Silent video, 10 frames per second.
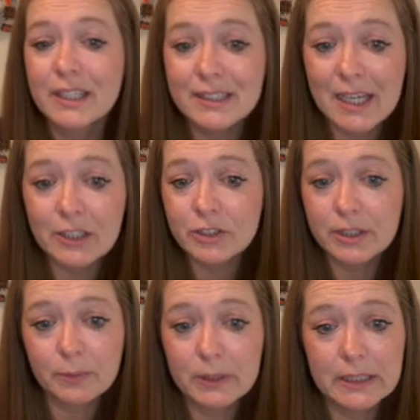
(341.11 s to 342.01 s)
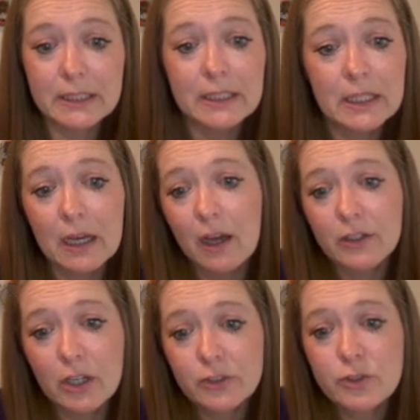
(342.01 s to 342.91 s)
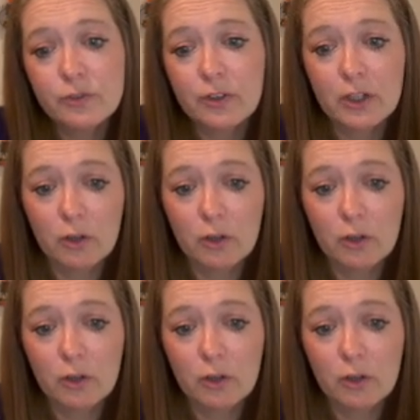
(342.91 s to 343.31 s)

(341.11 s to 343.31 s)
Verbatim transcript: That's actually really not too far